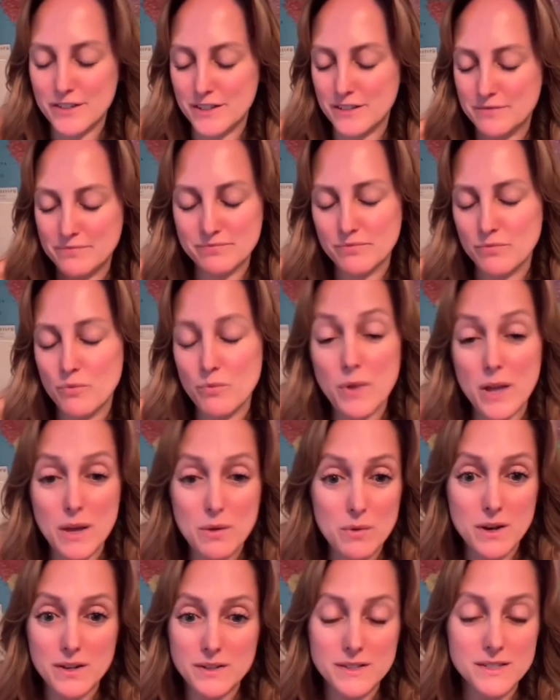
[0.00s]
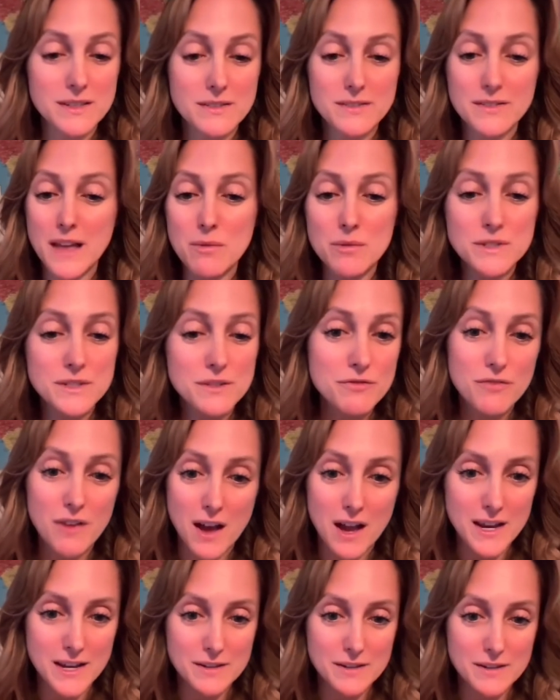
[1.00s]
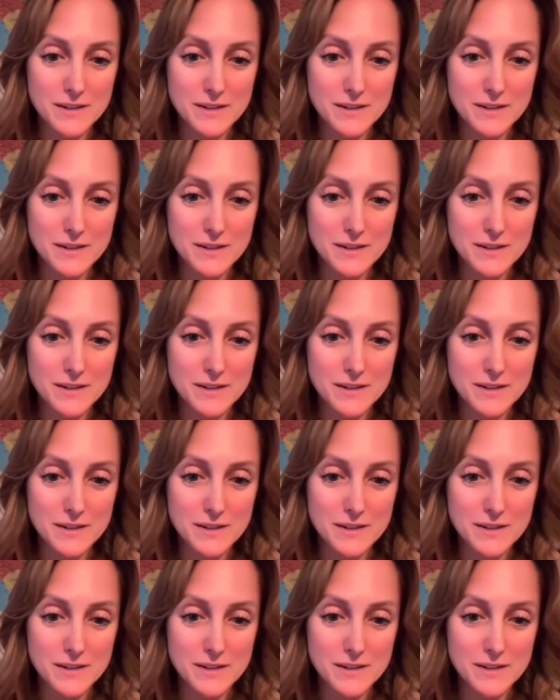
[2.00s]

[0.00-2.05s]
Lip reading: and that was fine.